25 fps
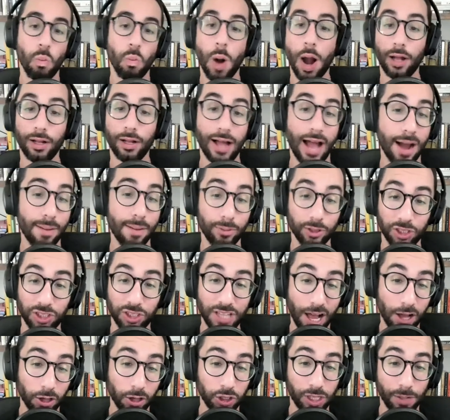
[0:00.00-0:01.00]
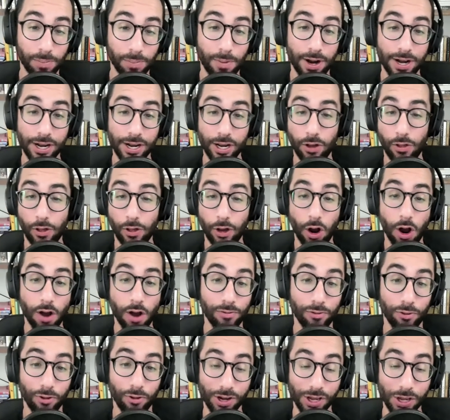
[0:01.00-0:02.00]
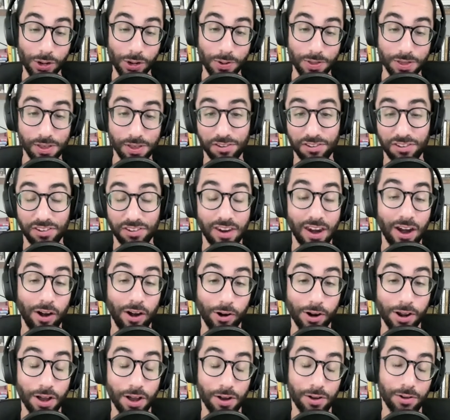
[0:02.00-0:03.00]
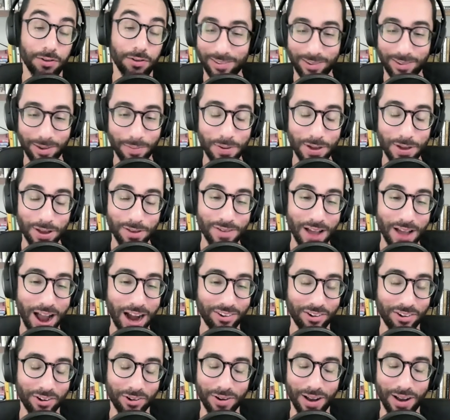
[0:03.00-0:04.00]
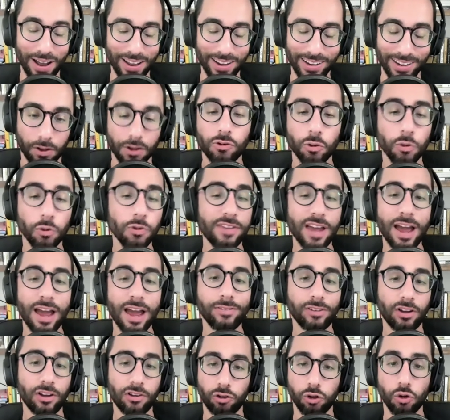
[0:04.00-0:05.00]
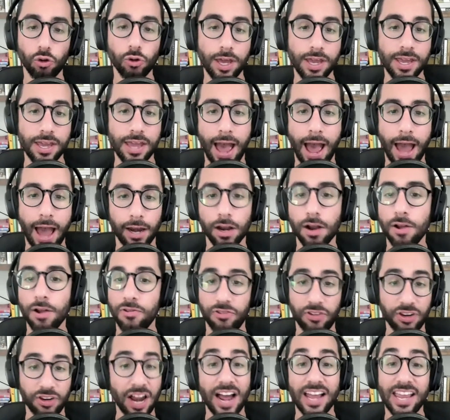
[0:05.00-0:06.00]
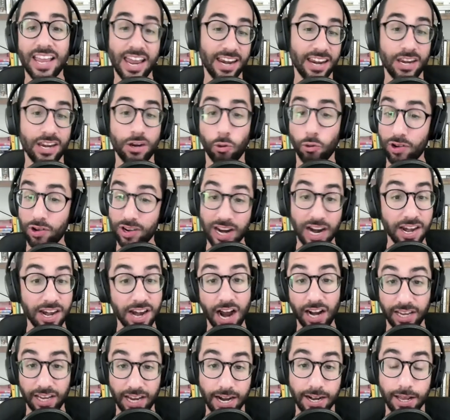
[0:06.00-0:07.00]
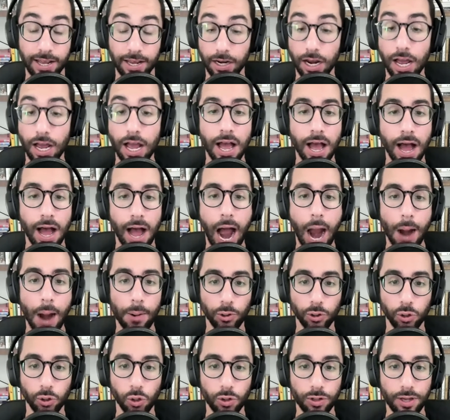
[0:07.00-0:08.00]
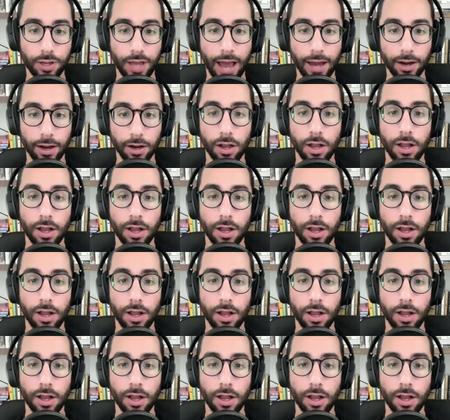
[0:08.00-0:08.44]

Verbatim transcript: well, how much scholarship money are they offering you in this scenario? It's a big factor, right? So instead of just looking at did I get in or did I not get in, I would look at